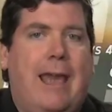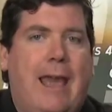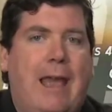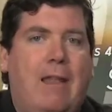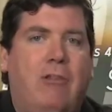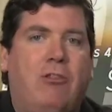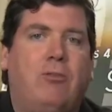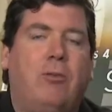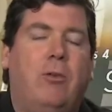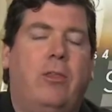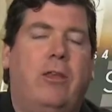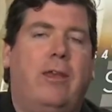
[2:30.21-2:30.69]

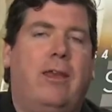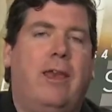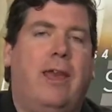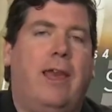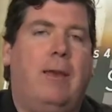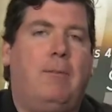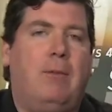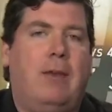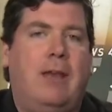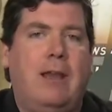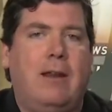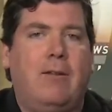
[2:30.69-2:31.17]
ends with a
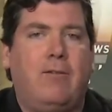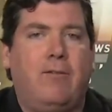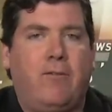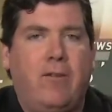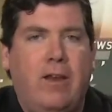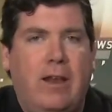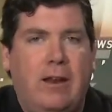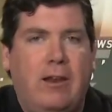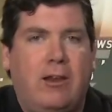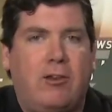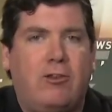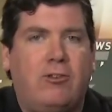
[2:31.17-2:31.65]
game in
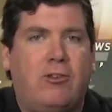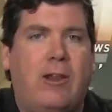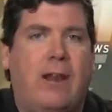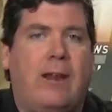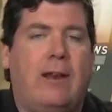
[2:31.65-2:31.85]
Phoenix,